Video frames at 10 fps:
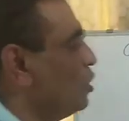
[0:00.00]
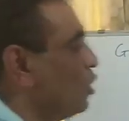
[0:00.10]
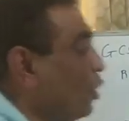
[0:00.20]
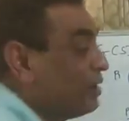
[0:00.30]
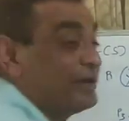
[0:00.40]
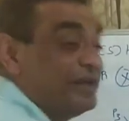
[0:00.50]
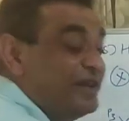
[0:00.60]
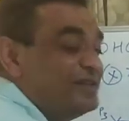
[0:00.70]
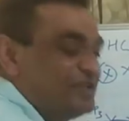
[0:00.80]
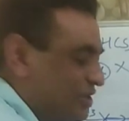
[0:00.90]
or
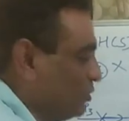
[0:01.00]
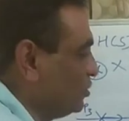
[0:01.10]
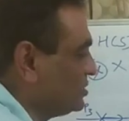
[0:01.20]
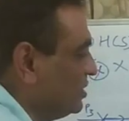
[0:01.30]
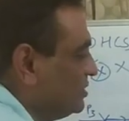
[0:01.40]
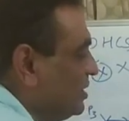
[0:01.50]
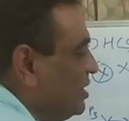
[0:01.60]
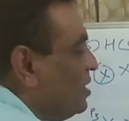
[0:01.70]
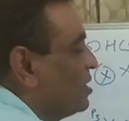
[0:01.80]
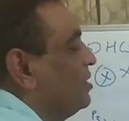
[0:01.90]
real zeros
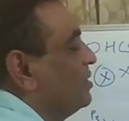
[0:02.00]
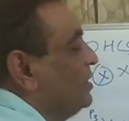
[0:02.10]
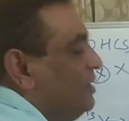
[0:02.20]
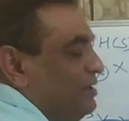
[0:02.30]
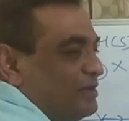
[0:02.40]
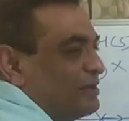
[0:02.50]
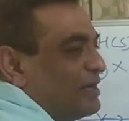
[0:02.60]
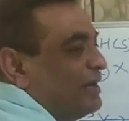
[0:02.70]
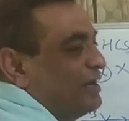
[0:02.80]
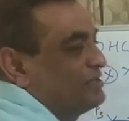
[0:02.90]
they occur in the
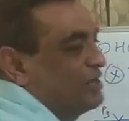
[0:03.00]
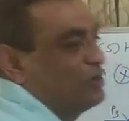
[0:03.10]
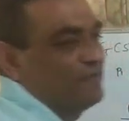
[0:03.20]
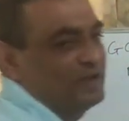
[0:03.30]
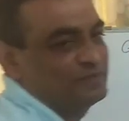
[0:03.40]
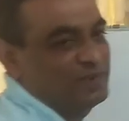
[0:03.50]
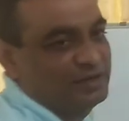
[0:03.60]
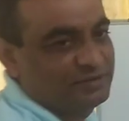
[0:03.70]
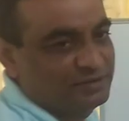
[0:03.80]
right hand side of S plane.